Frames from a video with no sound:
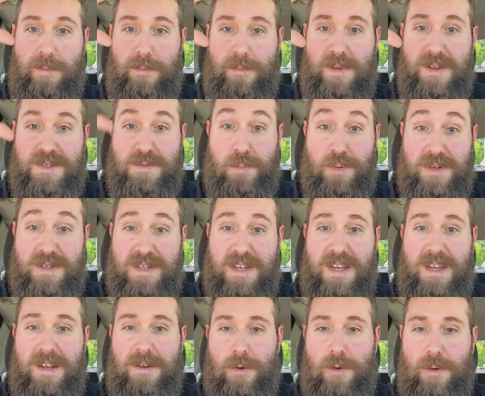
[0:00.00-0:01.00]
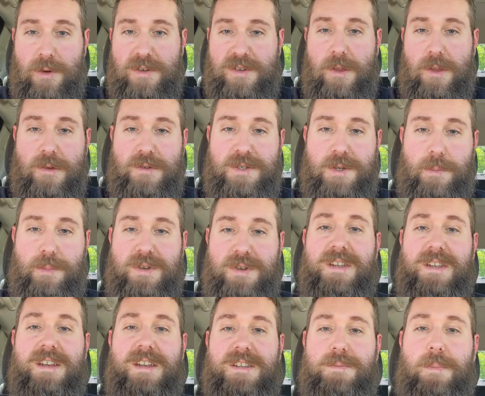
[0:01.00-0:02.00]
as pristine or as close to
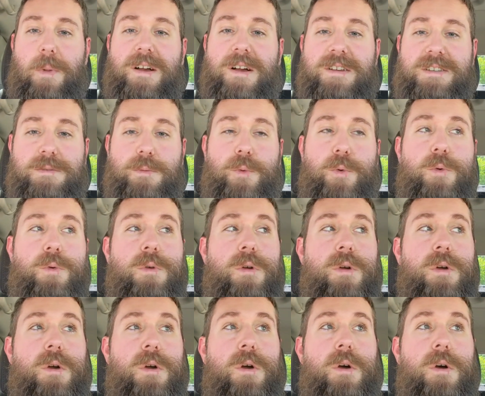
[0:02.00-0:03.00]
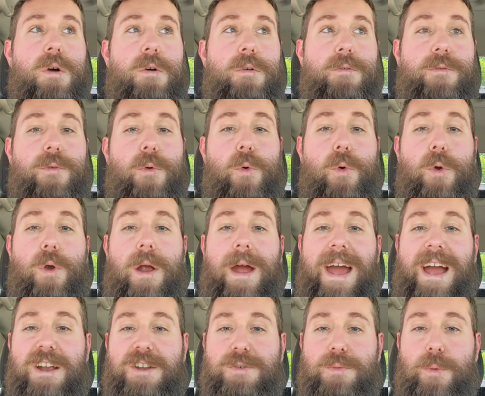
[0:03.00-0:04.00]
pristine as possible for
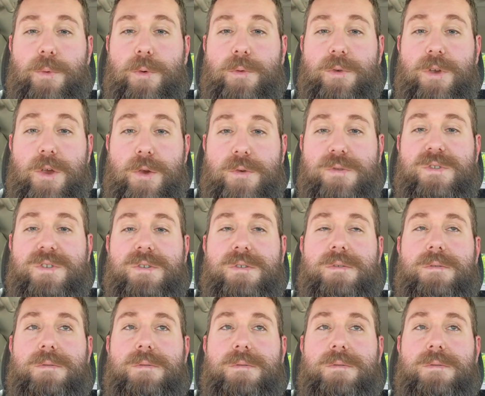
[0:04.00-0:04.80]
actual use.